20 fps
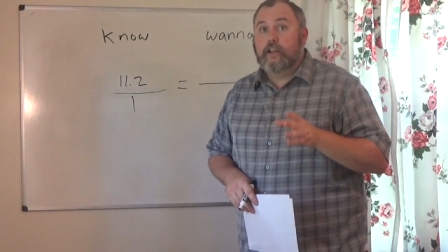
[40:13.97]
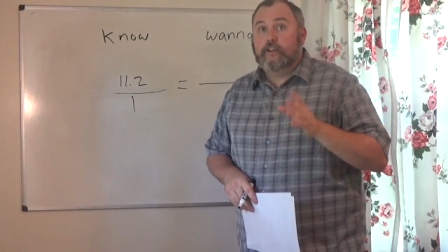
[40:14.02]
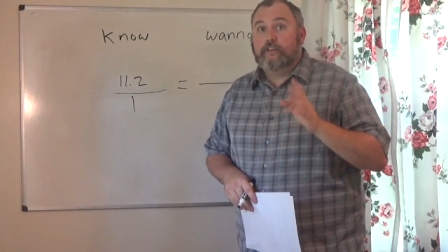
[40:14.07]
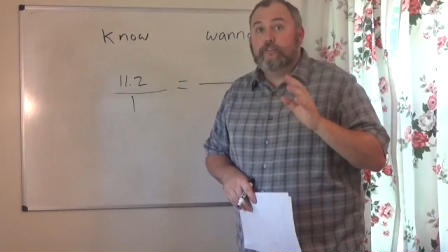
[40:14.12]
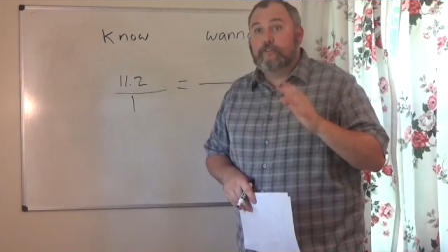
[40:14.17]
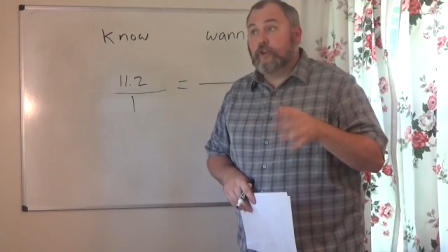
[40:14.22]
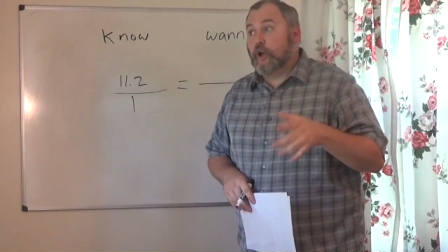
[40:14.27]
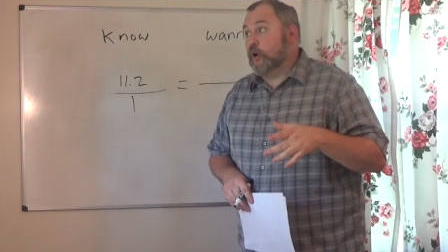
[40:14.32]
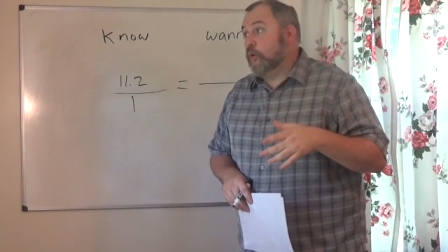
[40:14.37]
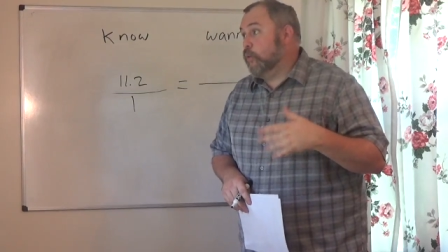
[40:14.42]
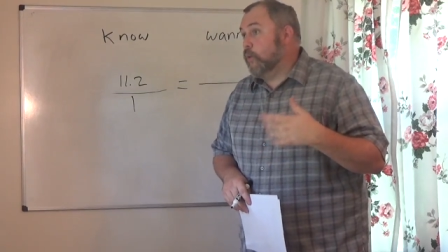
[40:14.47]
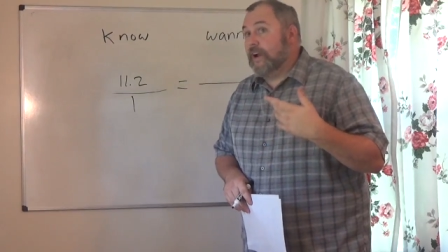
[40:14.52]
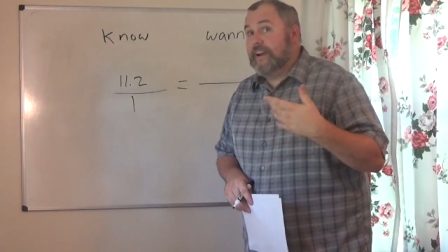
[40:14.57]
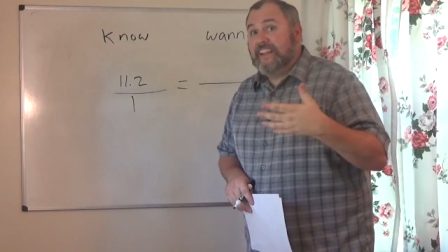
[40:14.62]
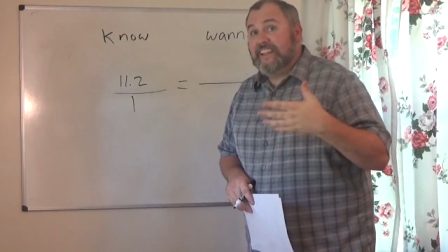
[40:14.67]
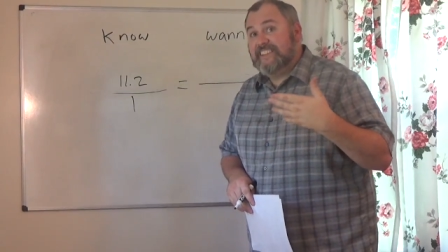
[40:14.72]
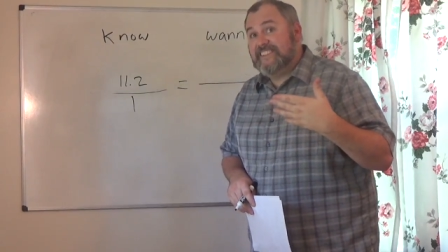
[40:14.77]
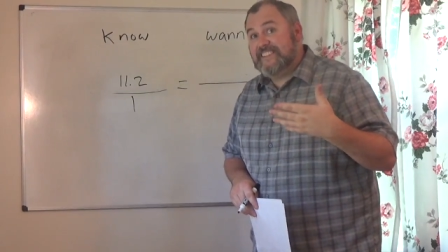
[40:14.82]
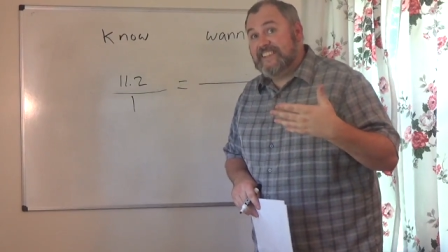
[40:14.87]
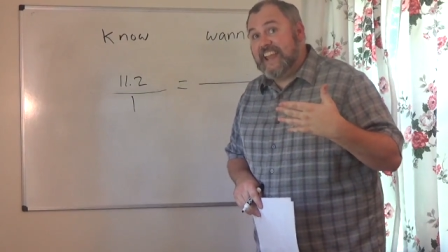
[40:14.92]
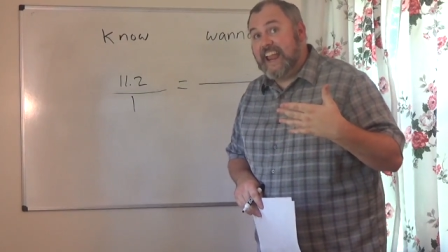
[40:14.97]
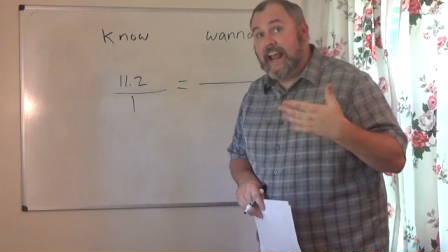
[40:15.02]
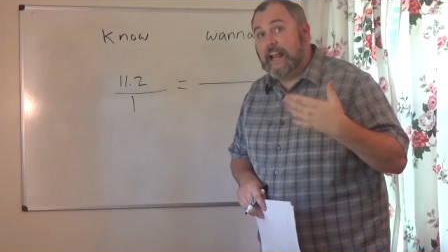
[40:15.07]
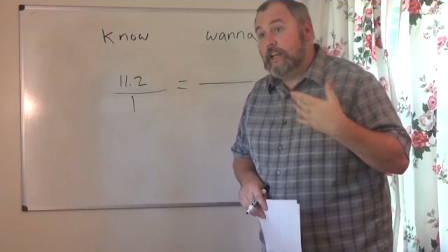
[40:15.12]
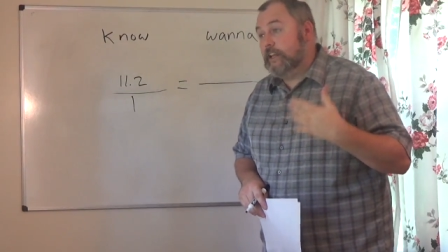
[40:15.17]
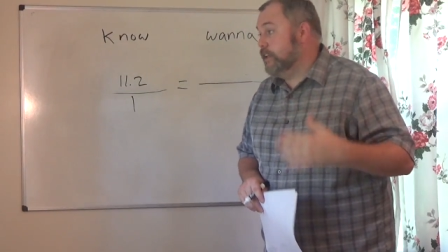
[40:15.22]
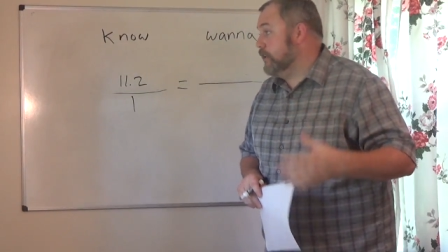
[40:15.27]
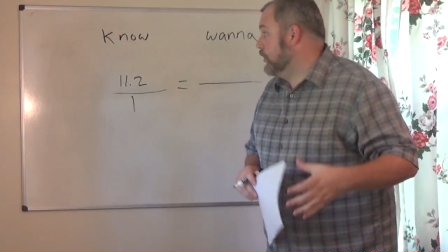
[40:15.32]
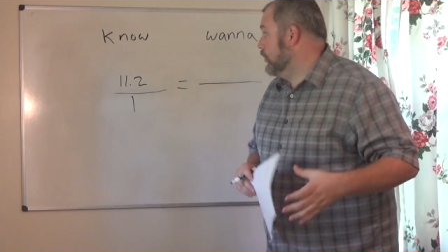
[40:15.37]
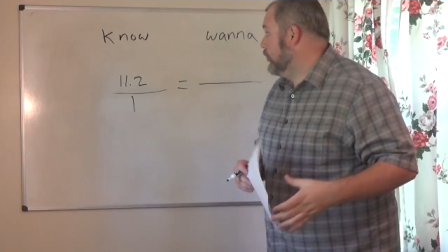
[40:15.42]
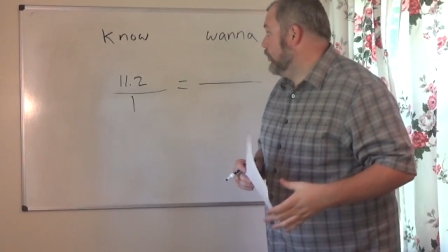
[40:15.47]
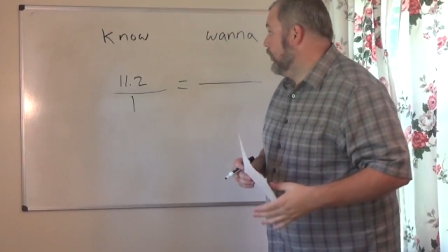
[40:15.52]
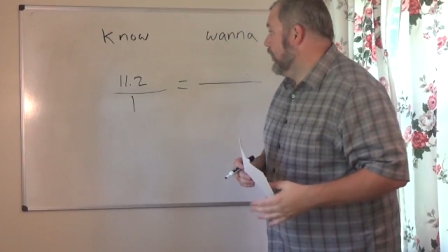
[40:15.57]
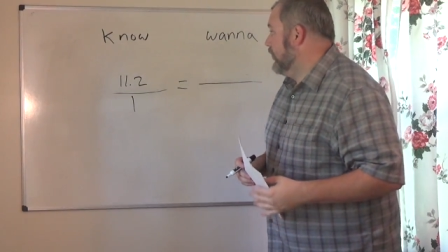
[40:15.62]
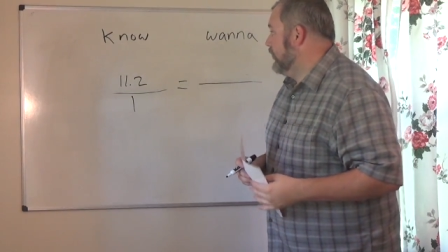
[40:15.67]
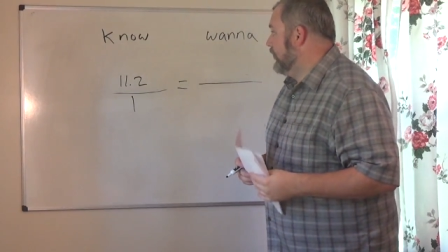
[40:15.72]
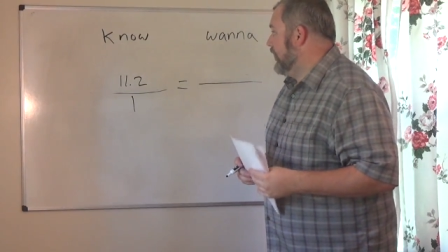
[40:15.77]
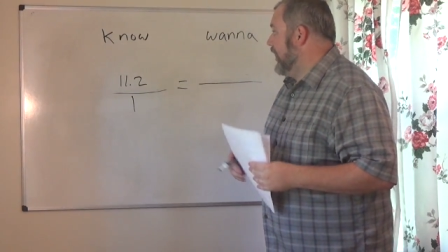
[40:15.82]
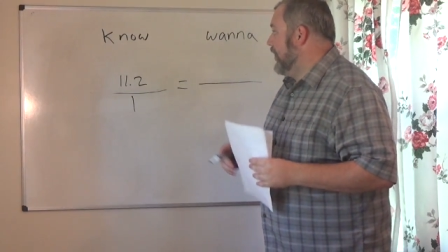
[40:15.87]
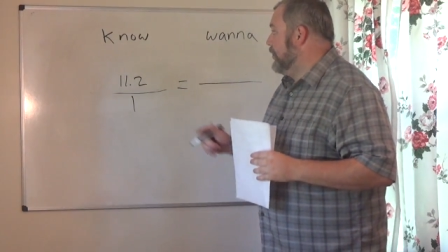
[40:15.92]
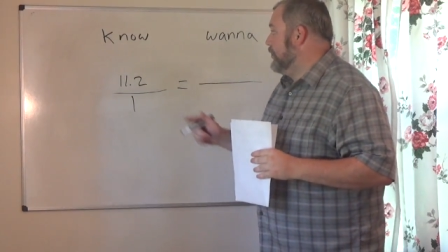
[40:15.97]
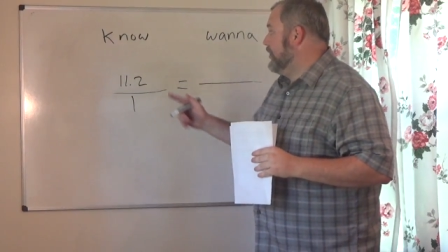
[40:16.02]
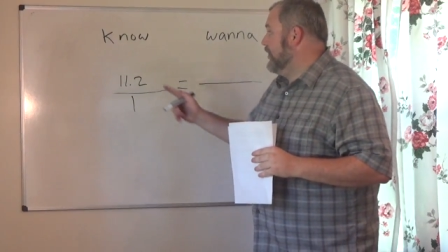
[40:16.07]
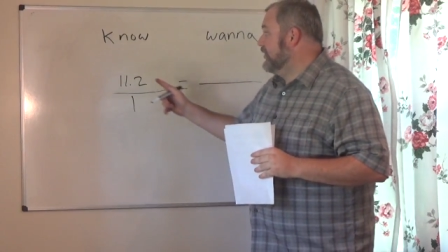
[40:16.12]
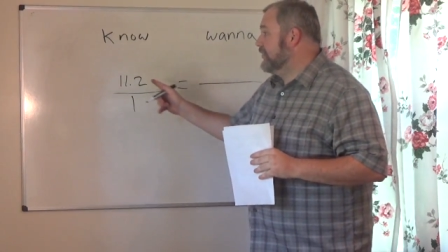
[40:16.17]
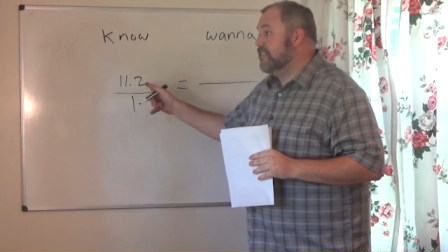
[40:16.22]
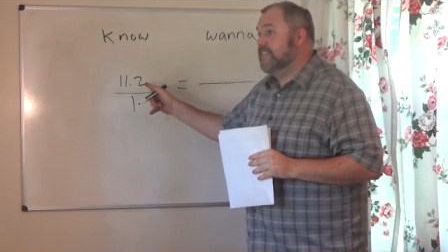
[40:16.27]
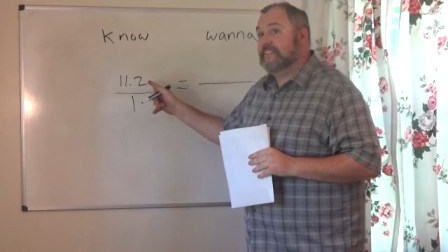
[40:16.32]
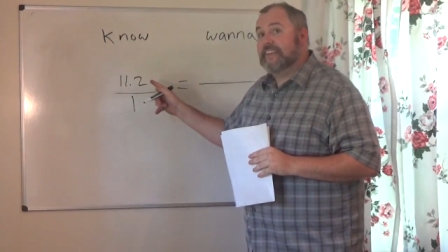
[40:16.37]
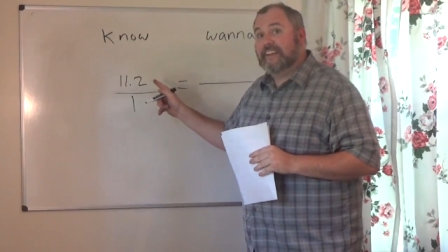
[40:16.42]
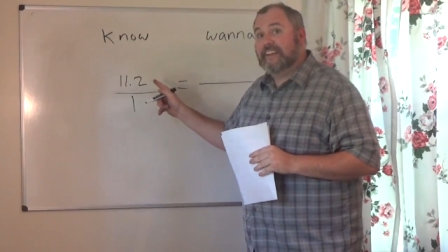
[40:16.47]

So what it's telling you is that this is